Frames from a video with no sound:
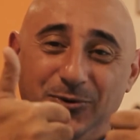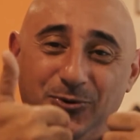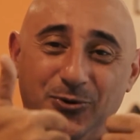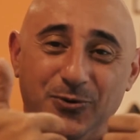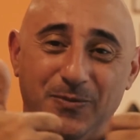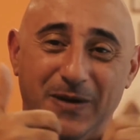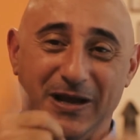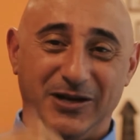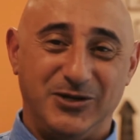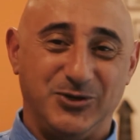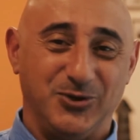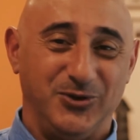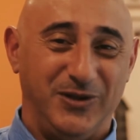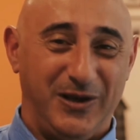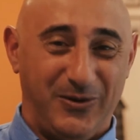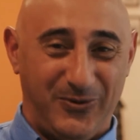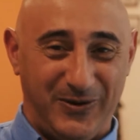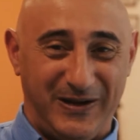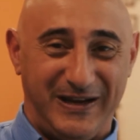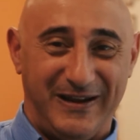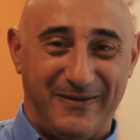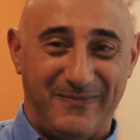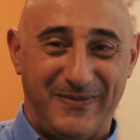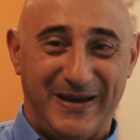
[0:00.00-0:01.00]
We'll make sure that
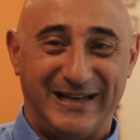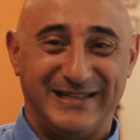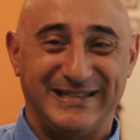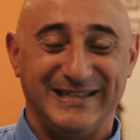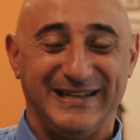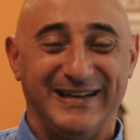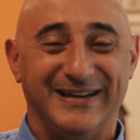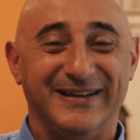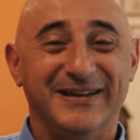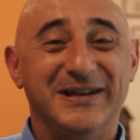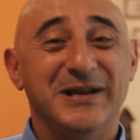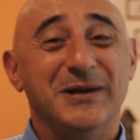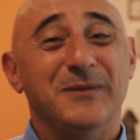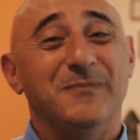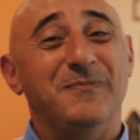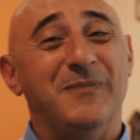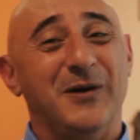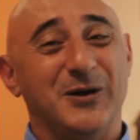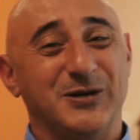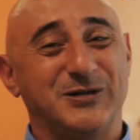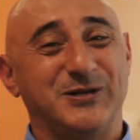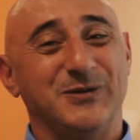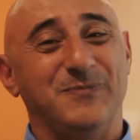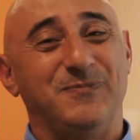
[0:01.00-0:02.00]
we get back to you.
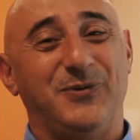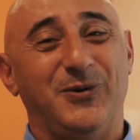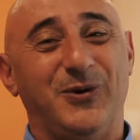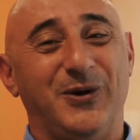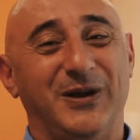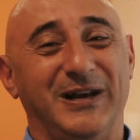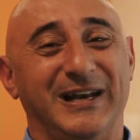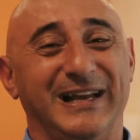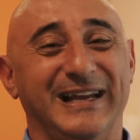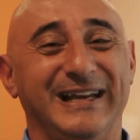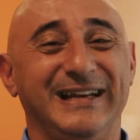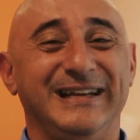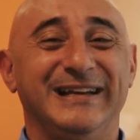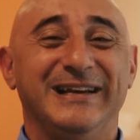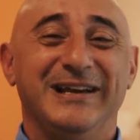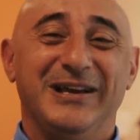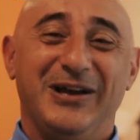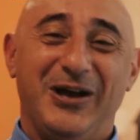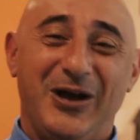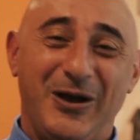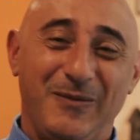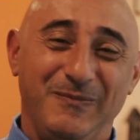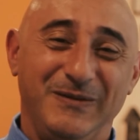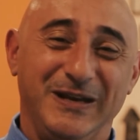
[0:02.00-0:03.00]
Most importantly,
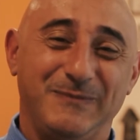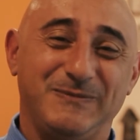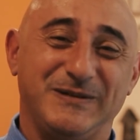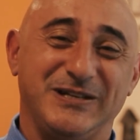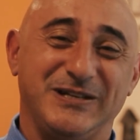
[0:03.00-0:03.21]
I'm Nick